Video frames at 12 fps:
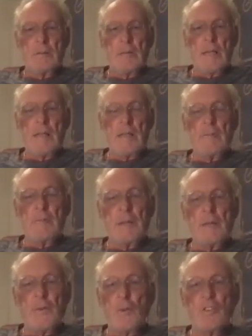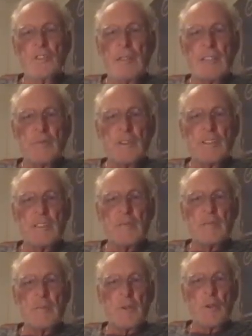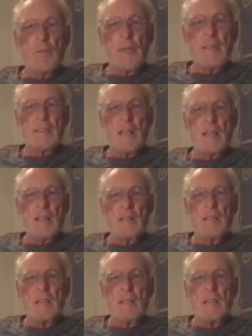Okay. But unfortunately, that's what it seems to be all based on.